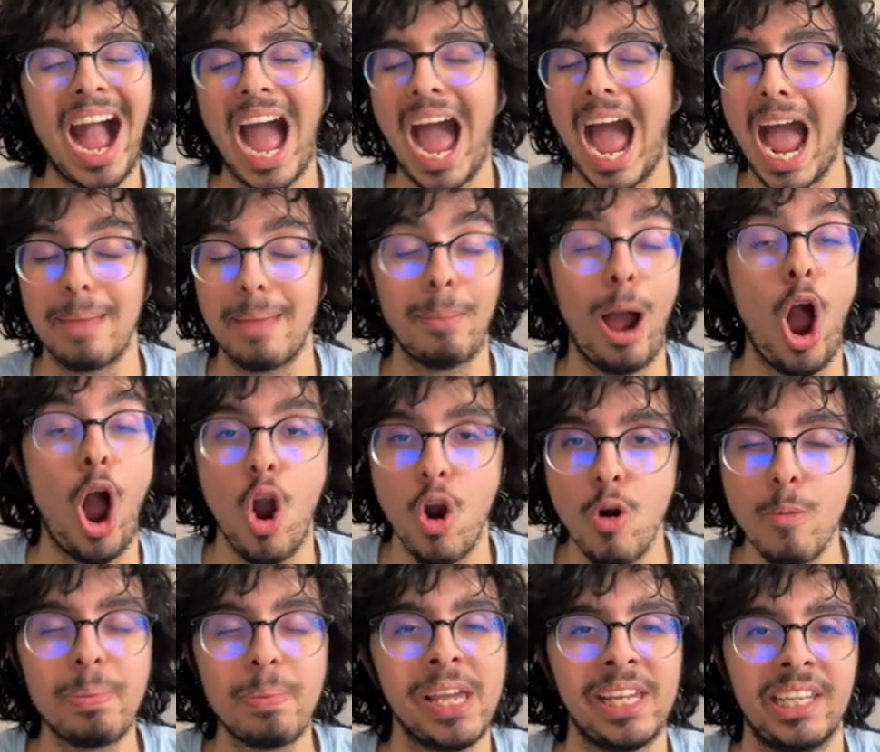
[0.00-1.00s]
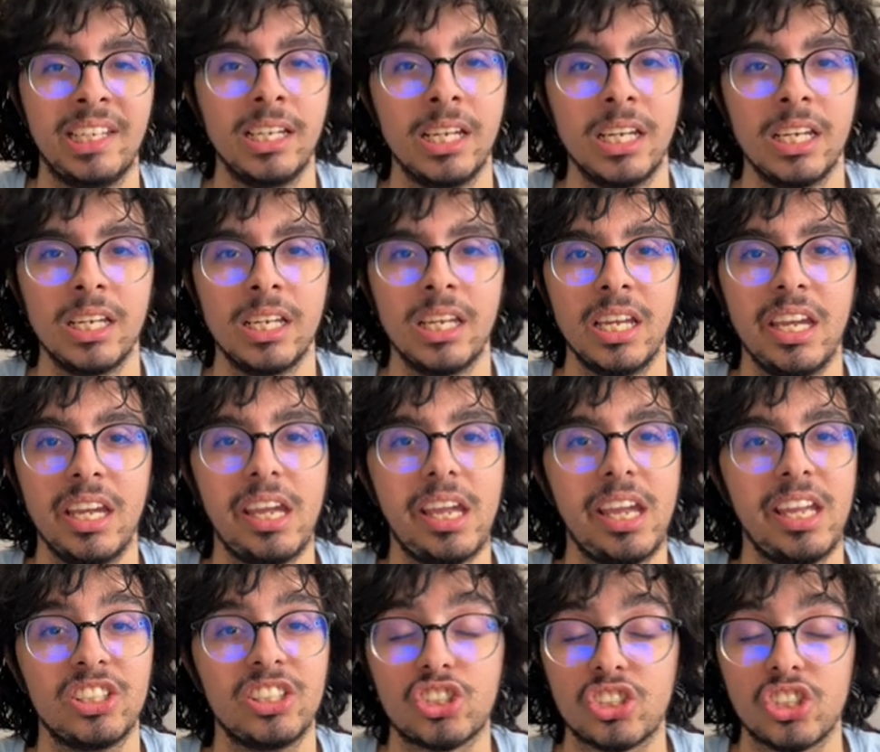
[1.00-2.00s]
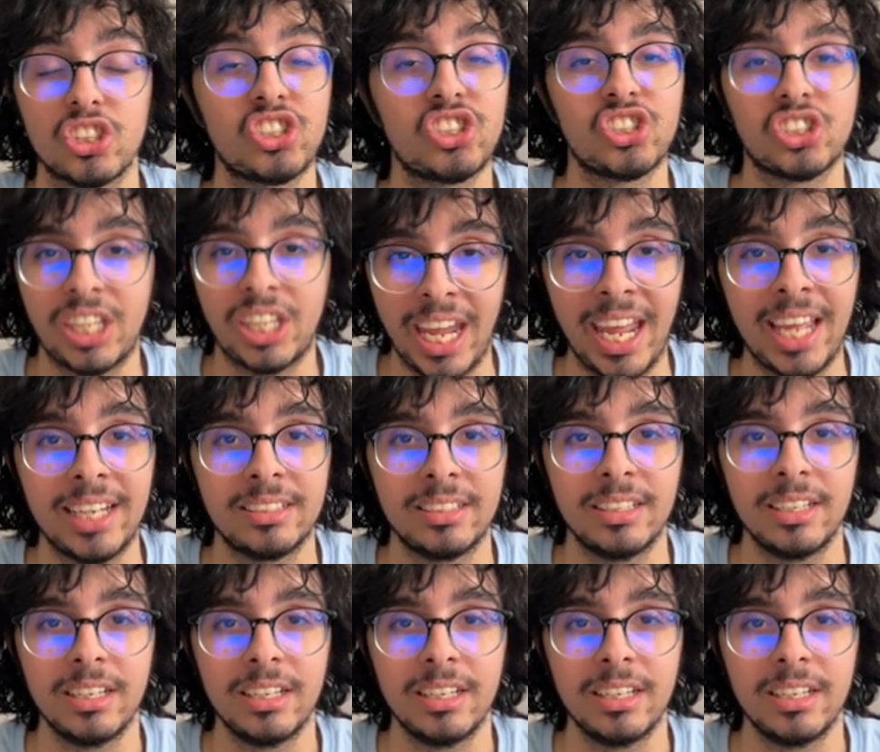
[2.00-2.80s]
I'm hoping it's a skit.